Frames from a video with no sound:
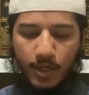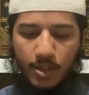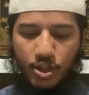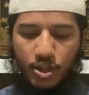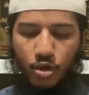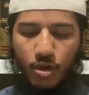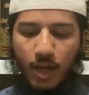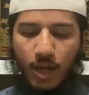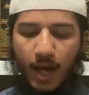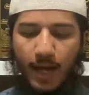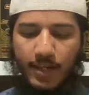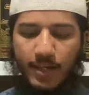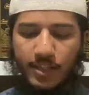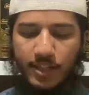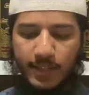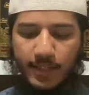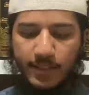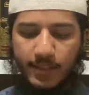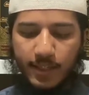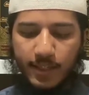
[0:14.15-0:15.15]
Should I
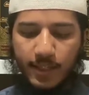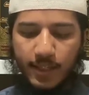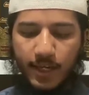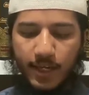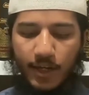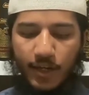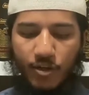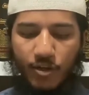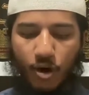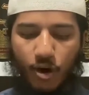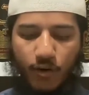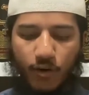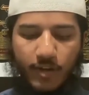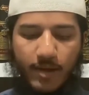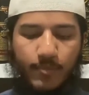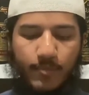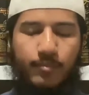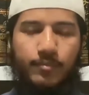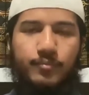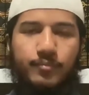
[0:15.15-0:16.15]
just ignore
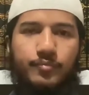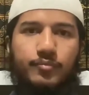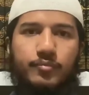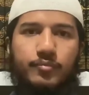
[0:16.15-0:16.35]
them?